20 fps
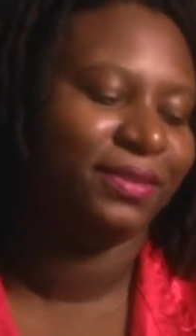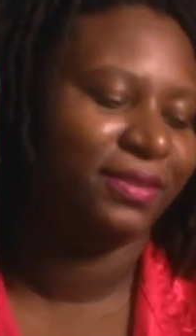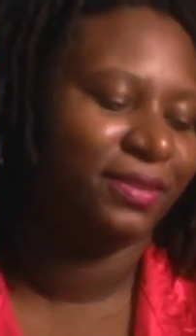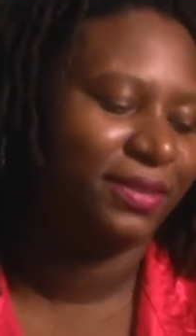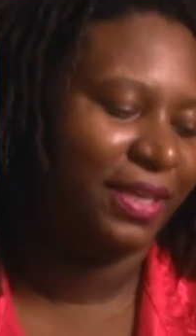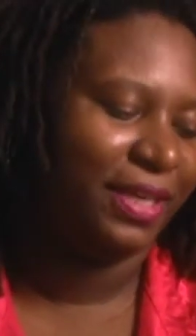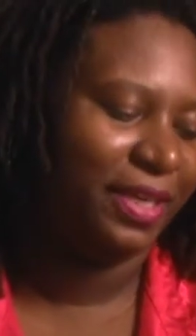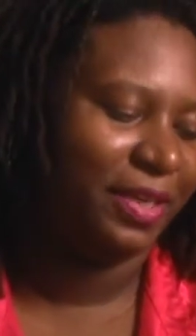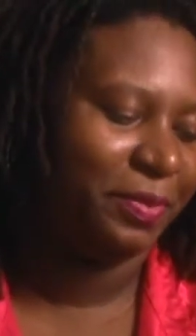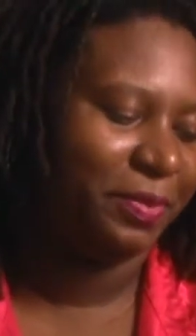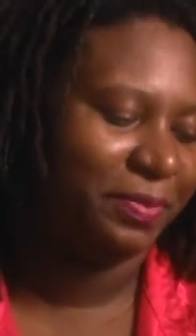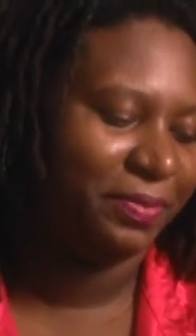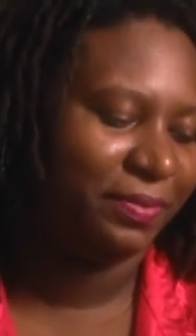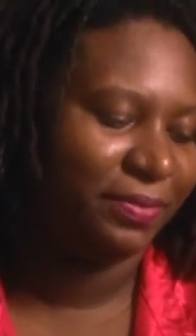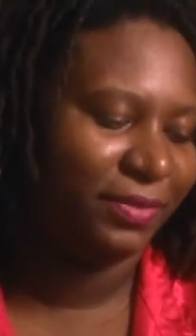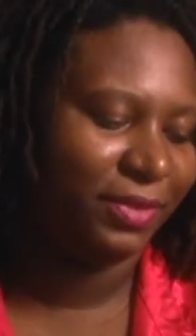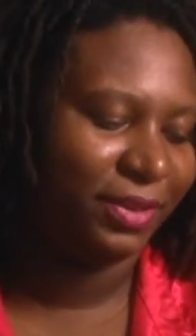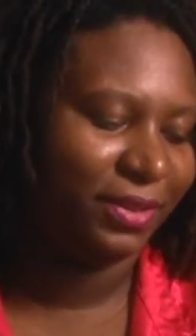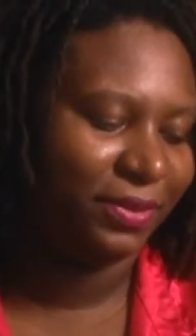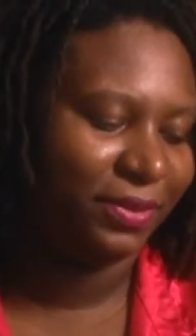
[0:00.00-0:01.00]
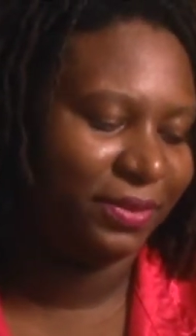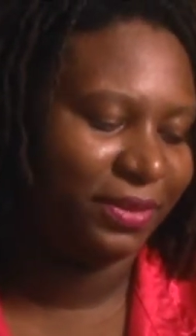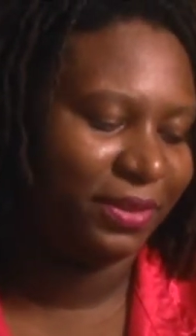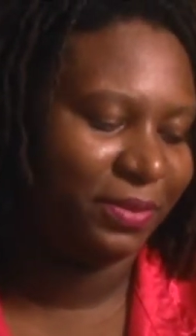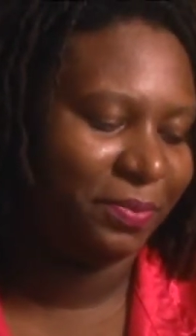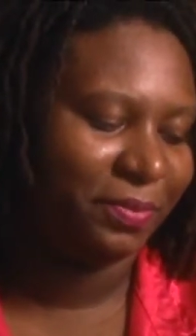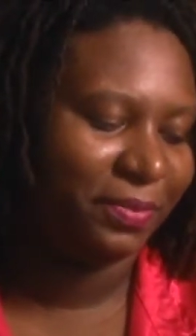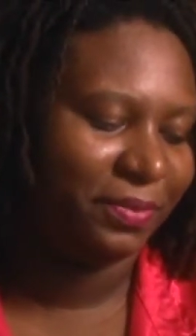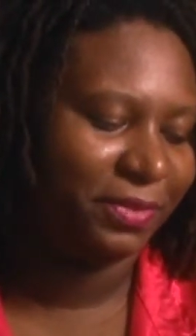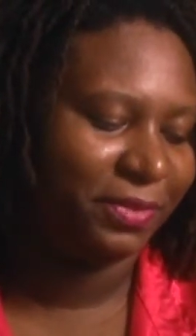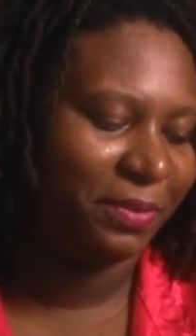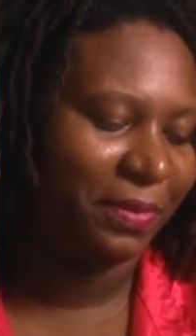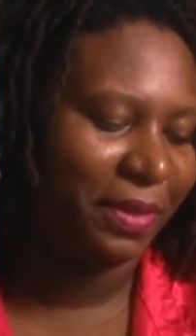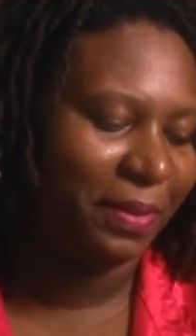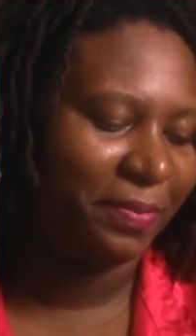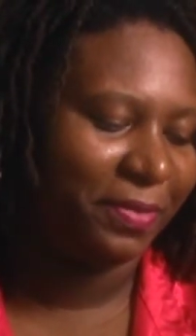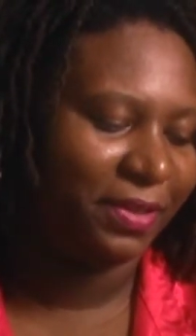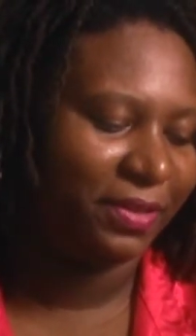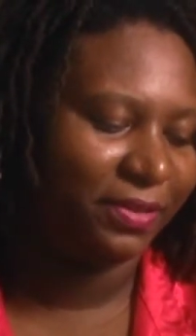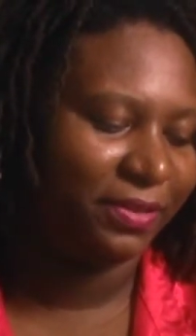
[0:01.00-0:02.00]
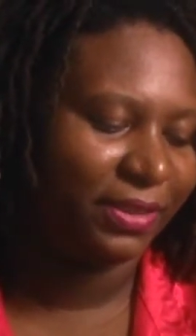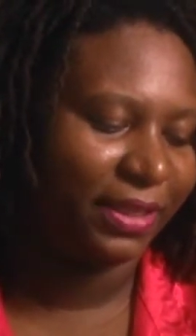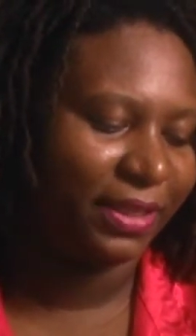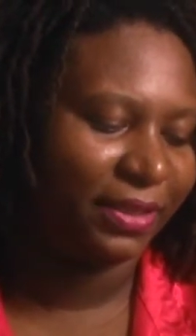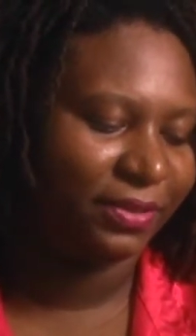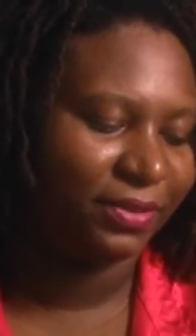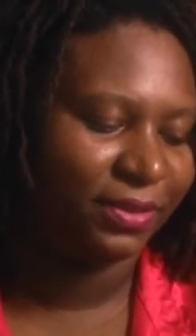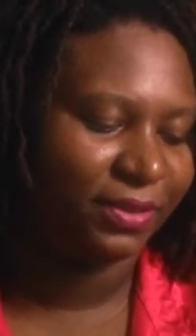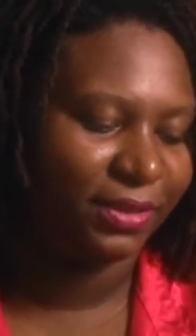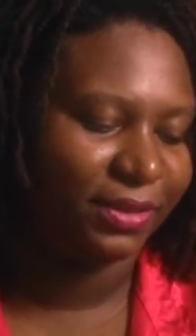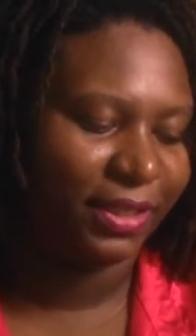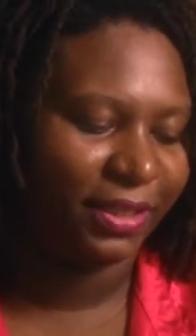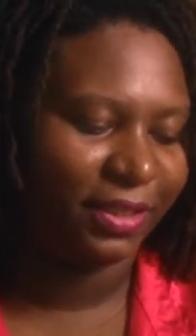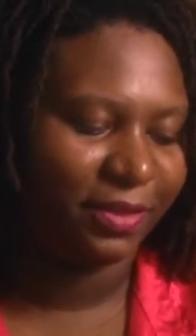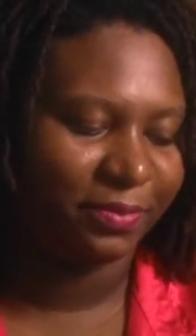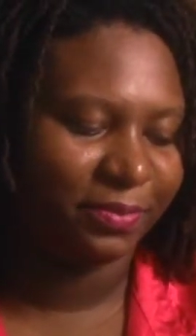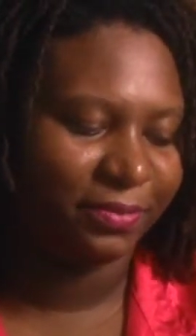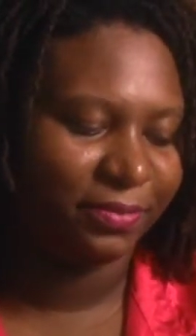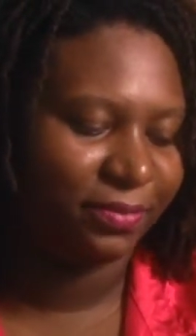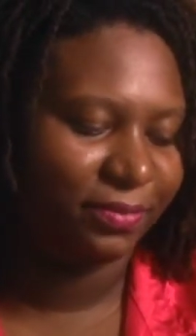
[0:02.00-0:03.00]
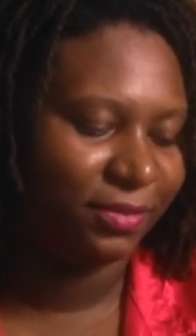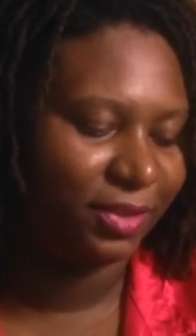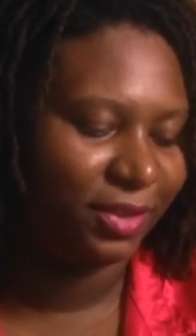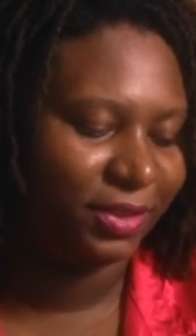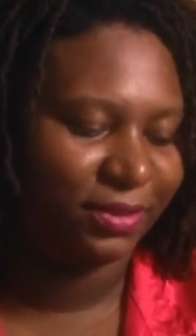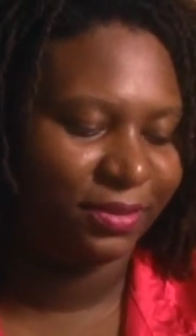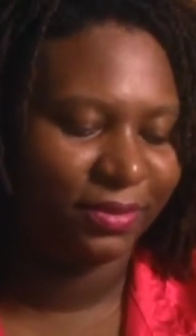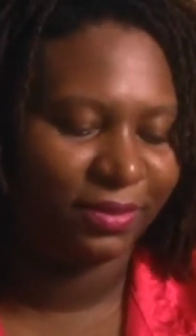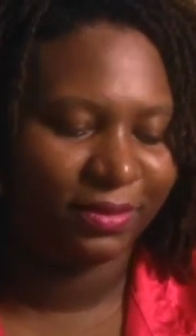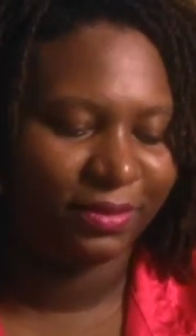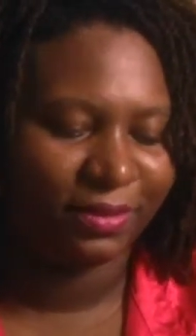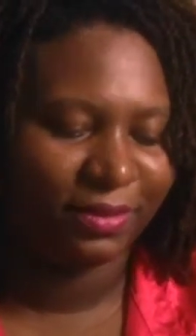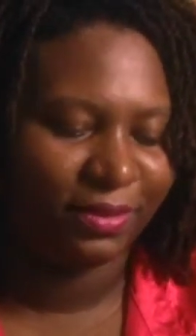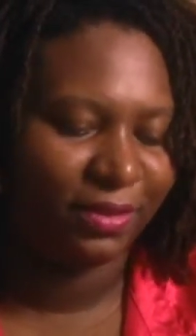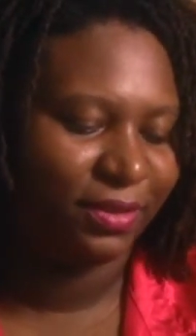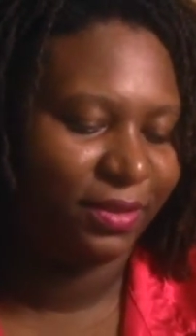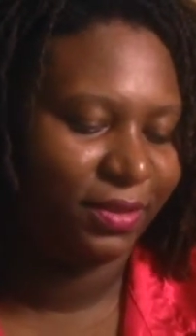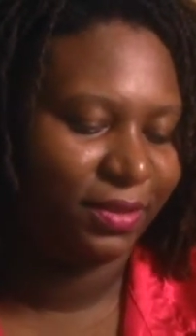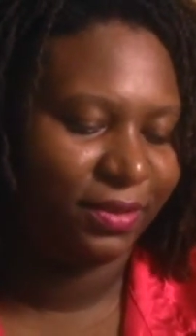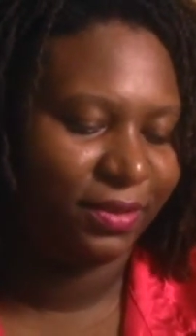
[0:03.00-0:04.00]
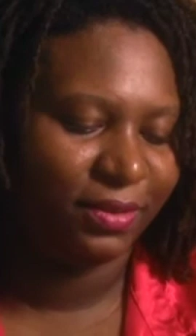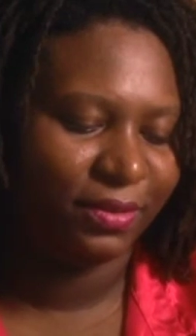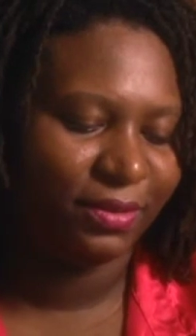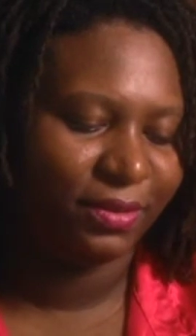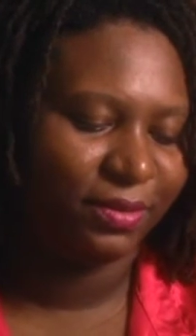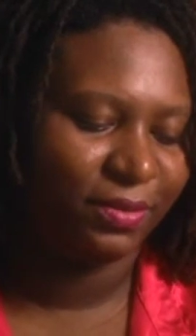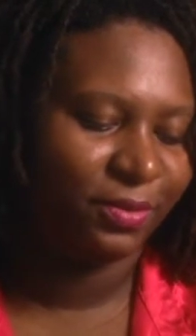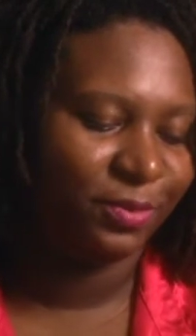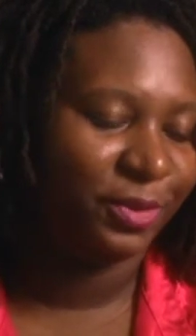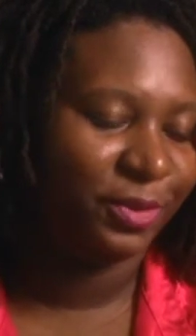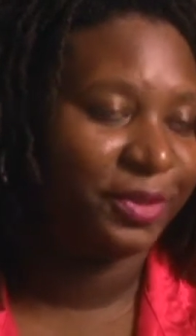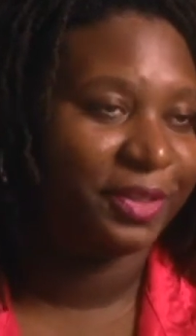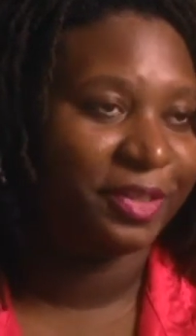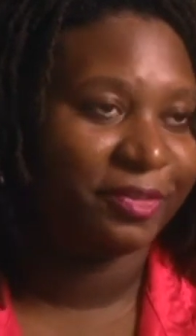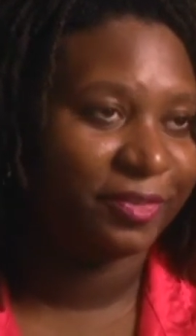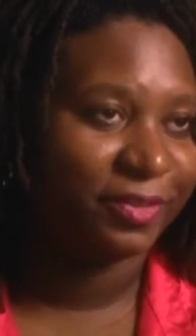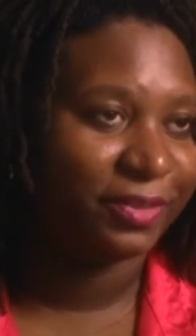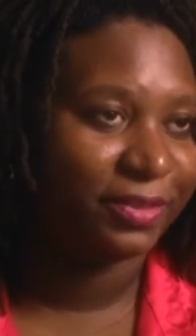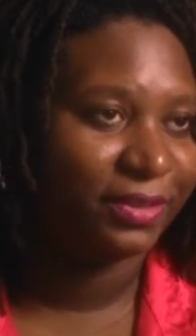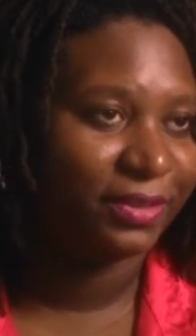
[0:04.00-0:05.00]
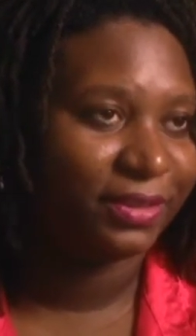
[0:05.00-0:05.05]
take him, you know, to my mother's house or take him to wherever.